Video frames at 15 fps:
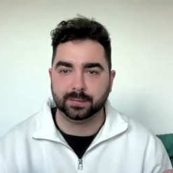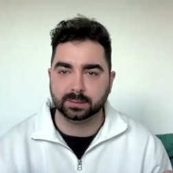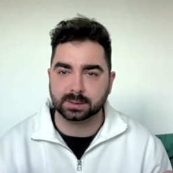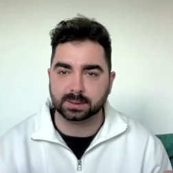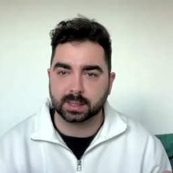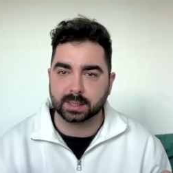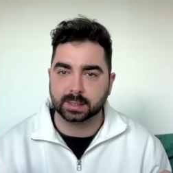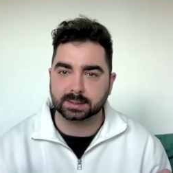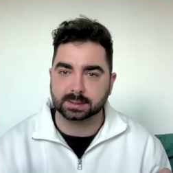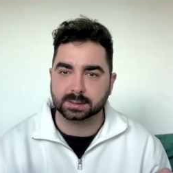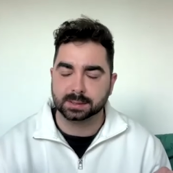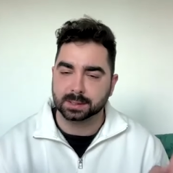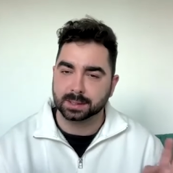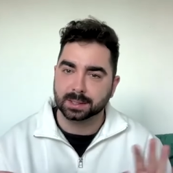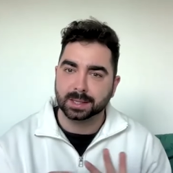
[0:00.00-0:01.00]
feels like
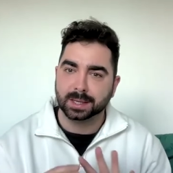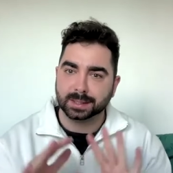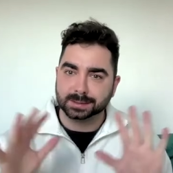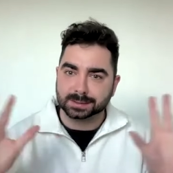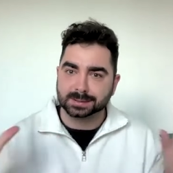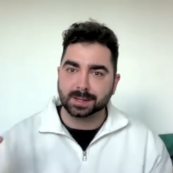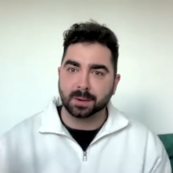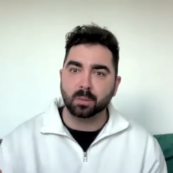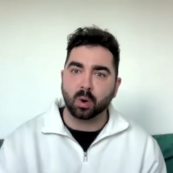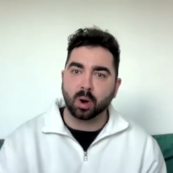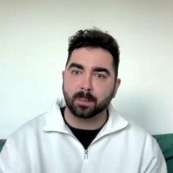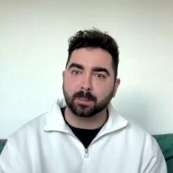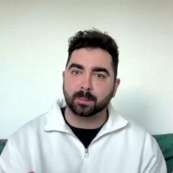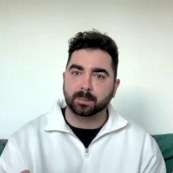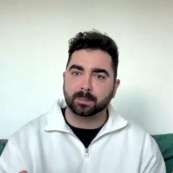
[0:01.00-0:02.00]
it's
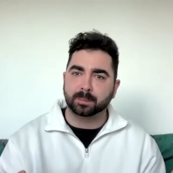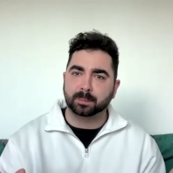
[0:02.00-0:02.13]
somewhat